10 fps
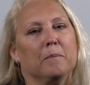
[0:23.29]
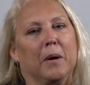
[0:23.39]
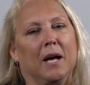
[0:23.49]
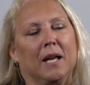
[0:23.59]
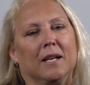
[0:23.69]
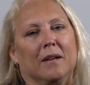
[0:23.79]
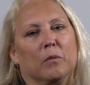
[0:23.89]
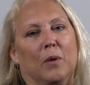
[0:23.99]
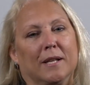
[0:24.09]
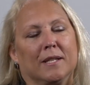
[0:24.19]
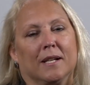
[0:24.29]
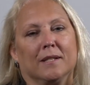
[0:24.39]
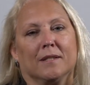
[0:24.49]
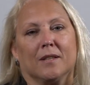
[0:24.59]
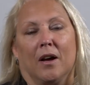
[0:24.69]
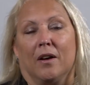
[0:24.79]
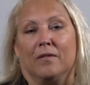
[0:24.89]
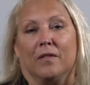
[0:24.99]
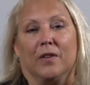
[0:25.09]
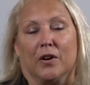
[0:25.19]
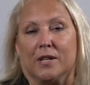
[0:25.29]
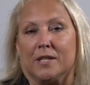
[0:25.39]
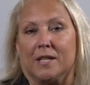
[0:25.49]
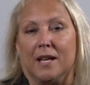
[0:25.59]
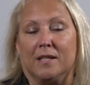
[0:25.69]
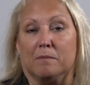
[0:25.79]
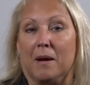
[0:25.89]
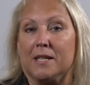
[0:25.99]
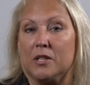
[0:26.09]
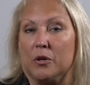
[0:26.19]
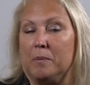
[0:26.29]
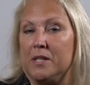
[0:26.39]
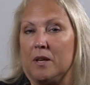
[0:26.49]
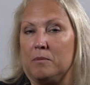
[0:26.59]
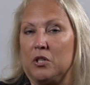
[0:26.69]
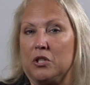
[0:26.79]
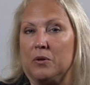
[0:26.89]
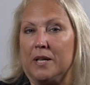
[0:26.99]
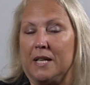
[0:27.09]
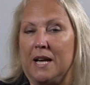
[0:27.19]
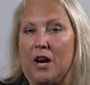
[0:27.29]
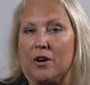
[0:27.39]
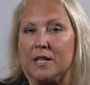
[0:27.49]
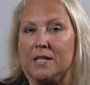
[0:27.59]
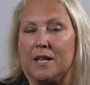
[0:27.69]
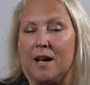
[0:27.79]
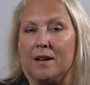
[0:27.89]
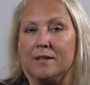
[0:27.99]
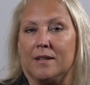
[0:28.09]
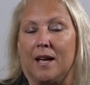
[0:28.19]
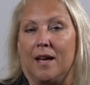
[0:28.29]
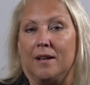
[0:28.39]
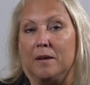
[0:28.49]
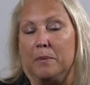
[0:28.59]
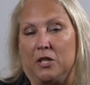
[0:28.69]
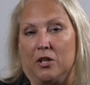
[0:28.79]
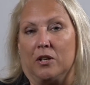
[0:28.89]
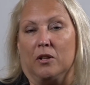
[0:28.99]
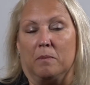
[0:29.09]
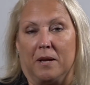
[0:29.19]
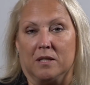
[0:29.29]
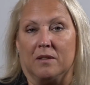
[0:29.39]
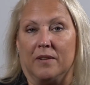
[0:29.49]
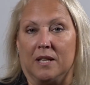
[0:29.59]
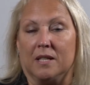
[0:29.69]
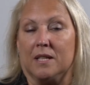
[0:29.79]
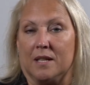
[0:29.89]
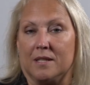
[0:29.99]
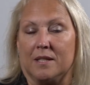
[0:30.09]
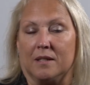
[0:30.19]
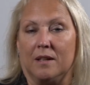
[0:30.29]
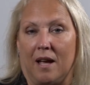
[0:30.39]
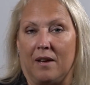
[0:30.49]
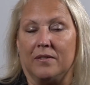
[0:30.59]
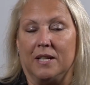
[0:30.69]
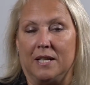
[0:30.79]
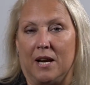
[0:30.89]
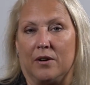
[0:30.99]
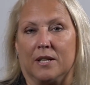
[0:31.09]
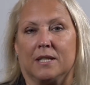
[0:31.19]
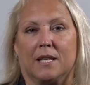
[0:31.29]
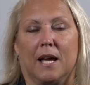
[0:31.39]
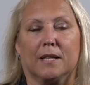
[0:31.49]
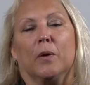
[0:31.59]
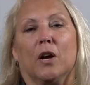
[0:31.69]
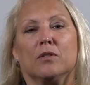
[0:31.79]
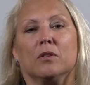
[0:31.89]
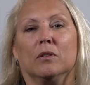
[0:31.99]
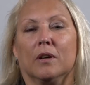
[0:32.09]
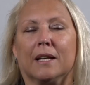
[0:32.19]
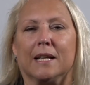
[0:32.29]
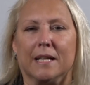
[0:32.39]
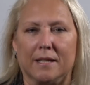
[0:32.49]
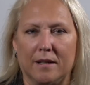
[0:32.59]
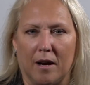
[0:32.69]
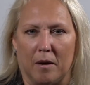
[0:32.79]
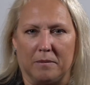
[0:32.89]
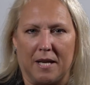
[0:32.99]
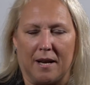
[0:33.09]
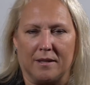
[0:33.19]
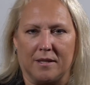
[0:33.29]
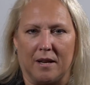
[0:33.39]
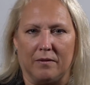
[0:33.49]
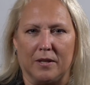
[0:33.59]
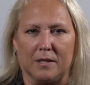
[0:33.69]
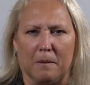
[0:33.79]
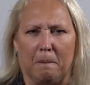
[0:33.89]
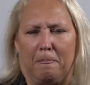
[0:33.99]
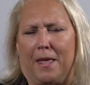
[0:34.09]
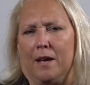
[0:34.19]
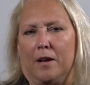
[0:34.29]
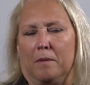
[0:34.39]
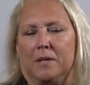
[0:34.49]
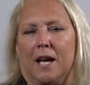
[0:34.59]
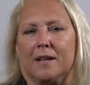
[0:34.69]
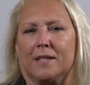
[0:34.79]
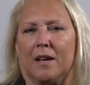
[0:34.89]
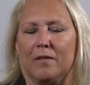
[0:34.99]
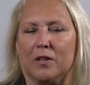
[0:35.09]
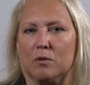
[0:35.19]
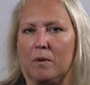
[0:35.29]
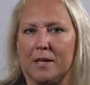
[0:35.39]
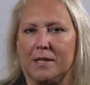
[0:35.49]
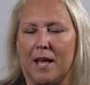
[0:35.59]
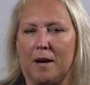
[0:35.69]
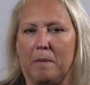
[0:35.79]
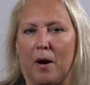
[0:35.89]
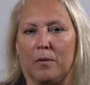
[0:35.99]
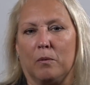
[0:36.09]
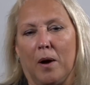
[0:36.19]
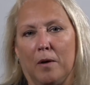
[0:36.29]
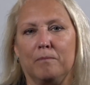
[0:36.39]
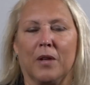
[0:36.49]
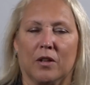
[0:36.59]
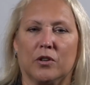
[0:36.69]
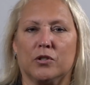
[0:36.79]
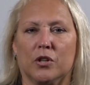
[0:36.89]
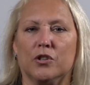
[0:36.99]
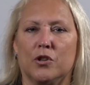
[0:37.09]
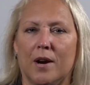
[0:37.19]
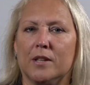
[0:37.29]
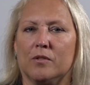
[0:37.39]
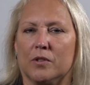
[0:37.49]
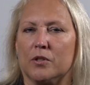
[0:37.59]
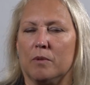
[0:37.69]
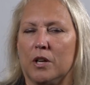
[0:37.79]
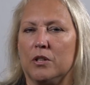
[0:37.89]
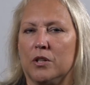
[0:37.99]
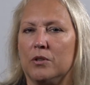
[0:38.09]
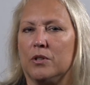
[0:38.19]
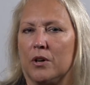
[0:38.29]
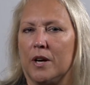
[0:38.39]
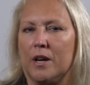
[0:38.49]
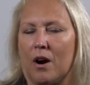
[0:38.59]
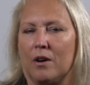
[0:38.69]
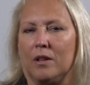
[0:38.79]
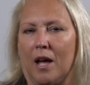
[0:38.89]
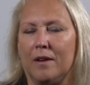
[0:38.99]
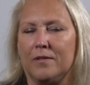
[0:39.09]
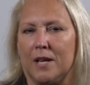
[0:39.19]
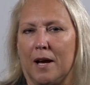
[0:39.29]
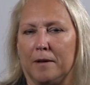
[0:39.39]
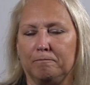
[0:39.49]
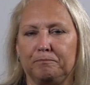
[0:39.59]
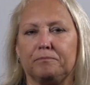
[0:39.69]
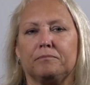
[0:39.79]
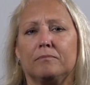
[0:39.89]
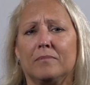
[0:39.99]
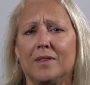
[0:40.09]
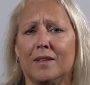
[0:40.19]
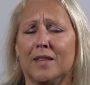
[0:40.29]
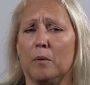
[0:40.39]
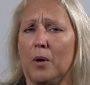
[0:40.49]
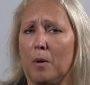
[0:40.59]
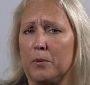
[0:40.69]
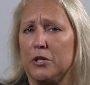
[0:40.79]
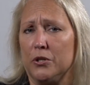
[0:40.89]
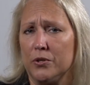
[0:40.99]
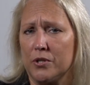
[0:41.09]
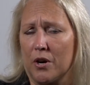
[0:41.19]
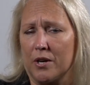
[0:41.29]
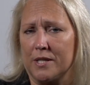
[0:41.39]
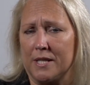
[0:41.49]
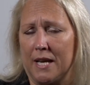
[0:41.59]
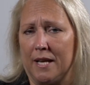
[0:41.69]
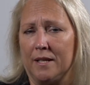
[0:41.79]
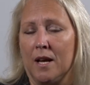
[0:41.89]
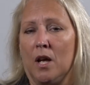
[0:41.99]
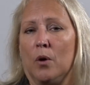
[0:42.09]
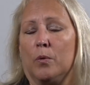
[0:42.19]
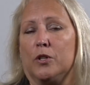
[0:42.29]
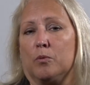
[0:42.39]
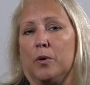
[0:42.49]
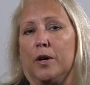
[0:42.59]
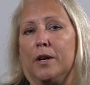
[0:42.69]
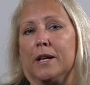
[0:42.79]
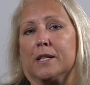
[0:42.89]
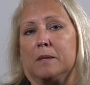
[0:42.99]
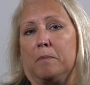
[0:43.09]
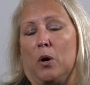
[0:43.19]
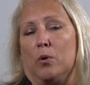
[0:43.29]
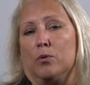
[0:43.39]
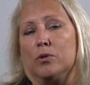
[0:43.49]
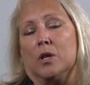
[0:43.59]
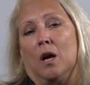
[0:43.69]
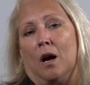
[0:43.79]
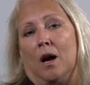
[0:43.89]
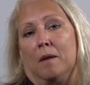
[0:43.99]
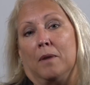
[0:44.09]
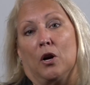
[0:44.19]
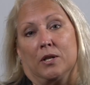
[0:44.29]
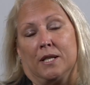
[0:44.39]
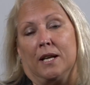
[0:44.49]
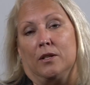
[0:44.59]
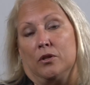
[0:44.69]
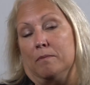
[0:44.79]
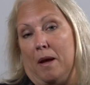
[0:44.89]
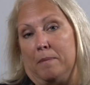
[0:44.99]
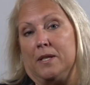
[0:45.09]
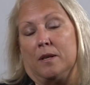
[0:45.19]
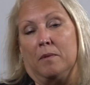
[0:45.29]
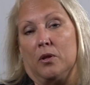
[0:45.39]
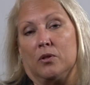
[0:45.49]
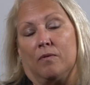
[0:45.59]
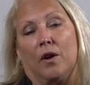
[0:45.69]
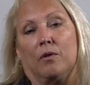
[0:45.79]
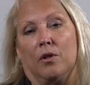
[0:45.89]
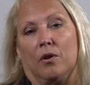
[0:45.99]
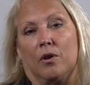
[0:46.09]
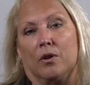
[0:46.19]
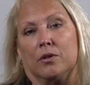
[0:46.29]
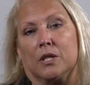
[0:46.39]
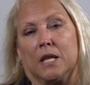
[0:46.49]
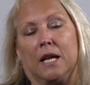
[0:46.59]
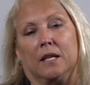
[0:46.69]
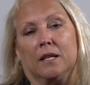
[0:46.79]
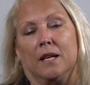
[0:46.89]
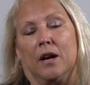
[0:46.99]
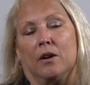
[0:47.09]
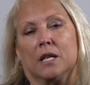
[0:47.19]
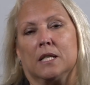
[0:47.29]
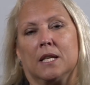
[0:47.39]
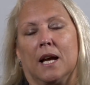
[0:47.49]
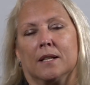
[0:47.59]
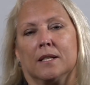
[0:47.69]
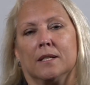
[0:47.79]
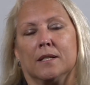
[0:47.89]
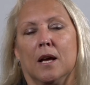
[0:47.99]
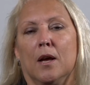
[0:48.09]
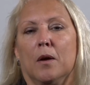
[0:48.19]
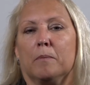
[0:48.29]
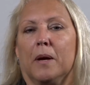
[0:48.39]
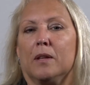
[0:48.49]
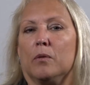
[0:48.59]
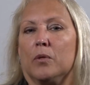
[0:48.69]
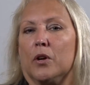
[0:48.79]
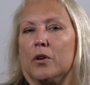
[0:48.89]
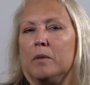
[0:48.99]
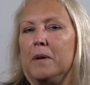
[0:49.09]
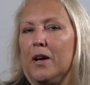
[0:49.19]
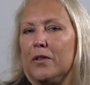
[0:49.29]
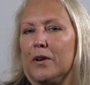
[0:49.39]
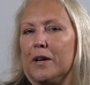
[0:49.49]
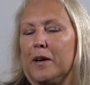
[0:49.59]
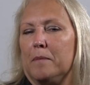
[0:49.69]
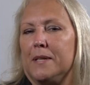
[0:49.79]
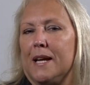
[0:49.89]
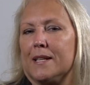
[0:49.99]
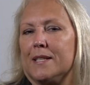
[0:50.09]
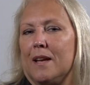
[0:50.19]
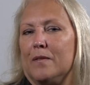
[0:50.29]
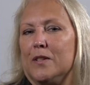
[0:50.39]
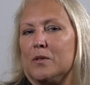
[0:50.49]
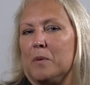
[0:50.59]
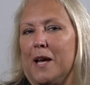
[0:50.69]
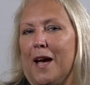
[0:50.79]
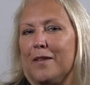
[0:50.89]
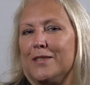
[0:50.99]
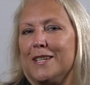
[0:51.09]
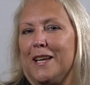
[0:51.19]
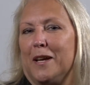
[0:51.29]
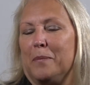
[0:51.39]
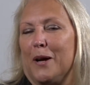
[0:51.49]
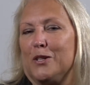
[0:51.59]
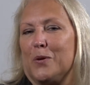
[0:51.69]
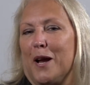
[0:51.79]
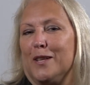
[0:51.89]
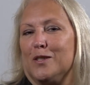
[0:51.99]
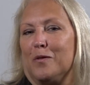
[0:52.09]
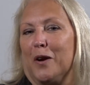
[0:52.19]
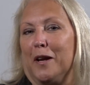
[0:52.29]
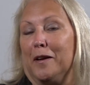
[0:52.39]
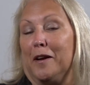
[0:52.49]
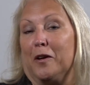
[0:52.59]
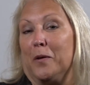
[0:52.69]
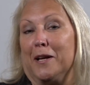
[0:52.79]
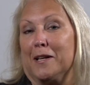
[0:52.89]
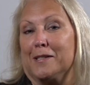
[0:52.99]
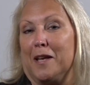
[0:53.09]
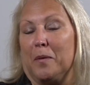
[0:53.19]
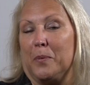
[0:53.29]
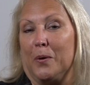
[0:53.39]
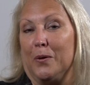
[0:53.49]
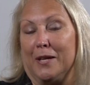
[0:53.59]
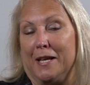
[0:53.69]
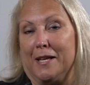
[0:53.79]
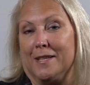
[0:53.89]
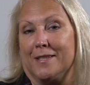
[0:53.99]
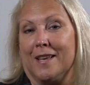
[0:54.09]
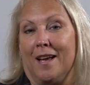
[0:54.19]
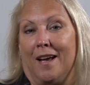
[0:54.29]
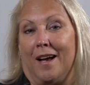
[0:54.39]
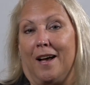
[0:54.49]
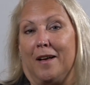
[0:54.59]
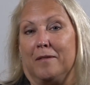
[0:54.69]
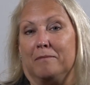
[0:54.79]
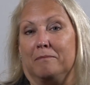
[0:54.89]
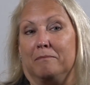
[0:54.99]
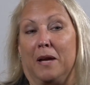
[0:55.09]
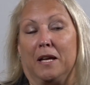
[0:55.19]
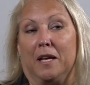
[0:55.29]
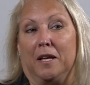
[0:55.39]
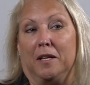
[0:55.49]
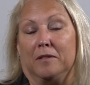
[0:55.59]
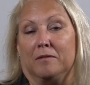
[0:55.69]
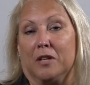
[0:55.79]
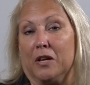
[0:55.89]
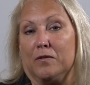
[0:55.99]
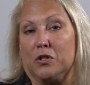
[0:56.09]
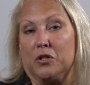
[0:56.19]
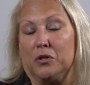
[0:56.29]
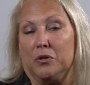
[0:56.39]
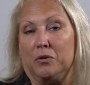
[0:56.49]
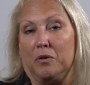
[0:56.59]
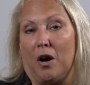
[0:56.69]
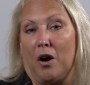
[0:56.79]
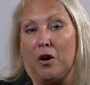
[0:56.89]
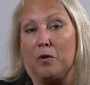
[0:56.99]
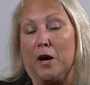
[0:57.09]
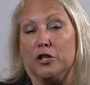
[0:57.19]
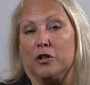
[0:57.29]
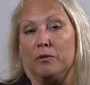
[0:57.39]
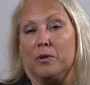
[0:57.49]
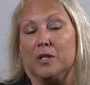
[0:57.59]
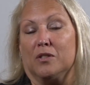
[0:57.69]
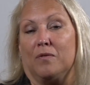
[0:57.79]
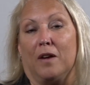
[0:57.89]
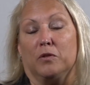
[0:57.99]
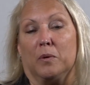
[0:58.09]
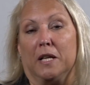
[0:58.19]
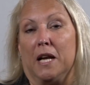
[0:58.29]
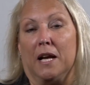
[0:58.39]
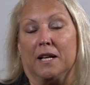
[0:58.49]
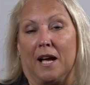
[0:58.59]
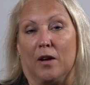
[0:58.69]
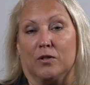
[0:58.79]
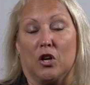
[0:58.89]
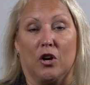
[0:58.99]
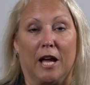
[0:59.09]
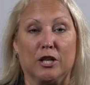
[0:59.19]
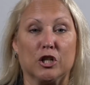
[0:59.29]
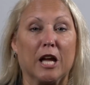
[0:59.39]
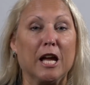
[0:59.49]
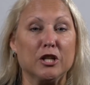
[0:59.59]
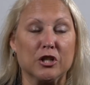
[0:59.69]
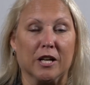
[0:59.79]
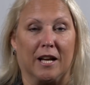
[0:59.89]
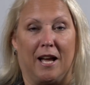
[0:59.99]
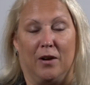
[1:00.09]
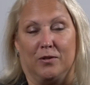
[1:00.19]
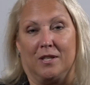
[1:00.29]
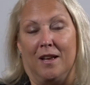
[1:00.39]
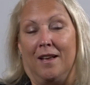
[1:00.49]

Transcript: But residents of various states might still be subject to an inheritance tax, and in particular, Pennsylvania does still have an inheritance tax. We also look at income tax savings. Income tax savings, what is that about? Well, there's certain transfers we can do during our lifetime that will help reduce our estate, which would expose our estate to maybe some of those federal or state inheritance taxes. But there could be other income tax savings we have today by transferring. And a quick example is making gifts to our grandchildren's 529 accounts, our education accounts.